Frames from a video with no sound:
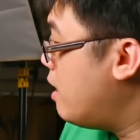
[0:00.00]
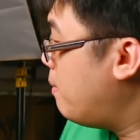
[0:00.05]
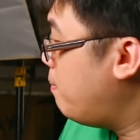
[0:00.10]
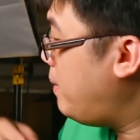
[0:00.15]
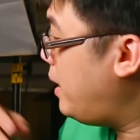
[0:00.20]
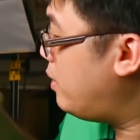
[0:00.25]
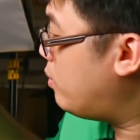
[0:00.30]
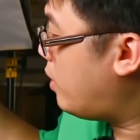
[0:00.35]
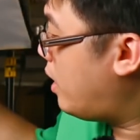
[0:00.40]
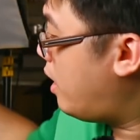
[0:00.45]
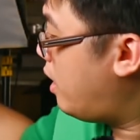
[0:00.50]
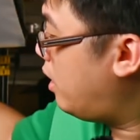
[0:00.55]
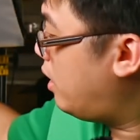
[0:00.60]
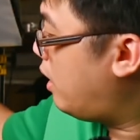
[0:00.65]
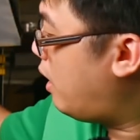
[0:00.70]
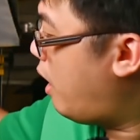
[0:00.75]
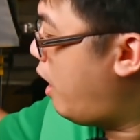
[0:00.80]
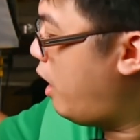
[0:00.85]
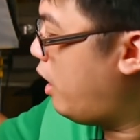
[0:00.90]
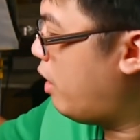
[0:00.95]

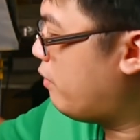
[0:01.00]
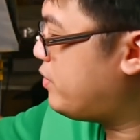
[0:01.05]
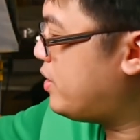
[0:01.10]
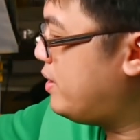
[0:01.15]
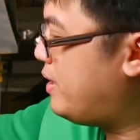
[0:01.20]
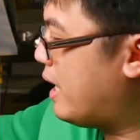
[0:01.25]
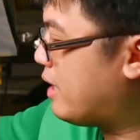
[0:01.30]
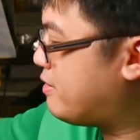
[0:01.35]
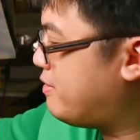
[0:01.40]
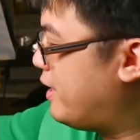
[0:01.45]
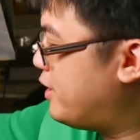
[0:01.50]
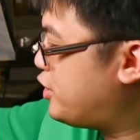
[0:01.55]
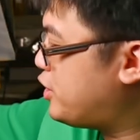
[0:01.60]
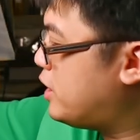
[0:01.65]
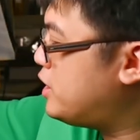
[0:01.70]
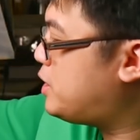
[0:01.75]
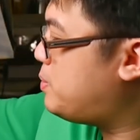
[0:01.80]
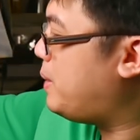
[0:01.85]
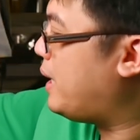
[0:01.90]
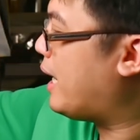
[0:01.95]
Meanwhile, all of the
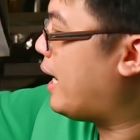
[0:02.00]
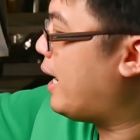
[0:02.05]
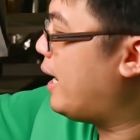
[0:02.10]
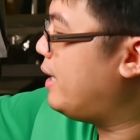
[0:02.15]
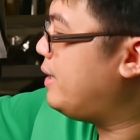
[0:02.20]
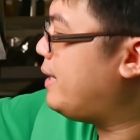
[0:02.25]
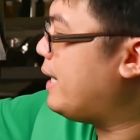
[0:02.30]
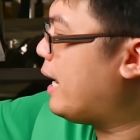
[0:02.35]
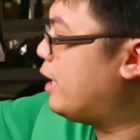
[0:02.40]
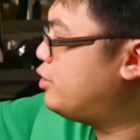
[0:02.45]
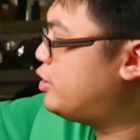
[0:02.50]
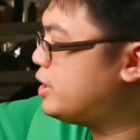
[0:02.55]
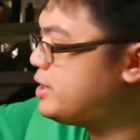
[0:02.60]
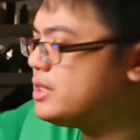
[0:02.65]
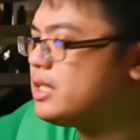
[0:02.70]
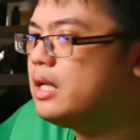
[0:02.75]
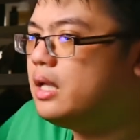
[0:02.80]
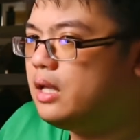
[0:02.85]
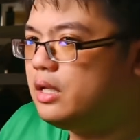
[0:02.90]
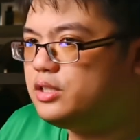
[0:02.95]
decorations behind, they are
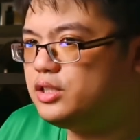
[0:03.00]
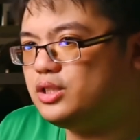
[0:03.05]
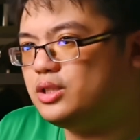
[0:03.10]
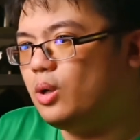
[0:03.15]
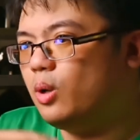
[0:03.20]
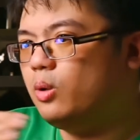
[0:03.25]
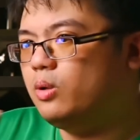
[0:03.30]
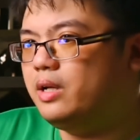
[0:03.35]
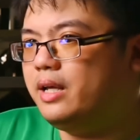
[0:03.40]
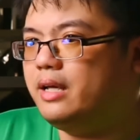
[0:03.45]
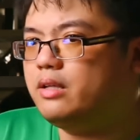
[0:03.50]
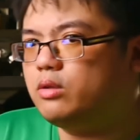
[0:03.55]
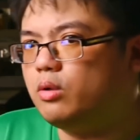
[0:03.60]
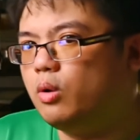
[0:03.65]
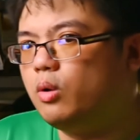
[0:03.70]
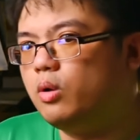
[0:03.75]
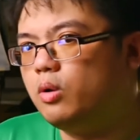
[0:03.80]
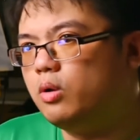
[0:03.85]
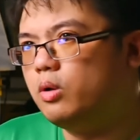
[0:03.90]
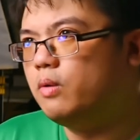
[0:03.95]
just solely
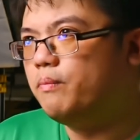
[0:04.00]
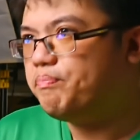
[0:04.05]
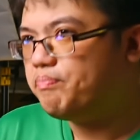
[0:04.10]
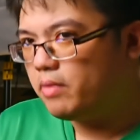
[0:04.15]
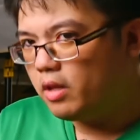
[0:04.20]
to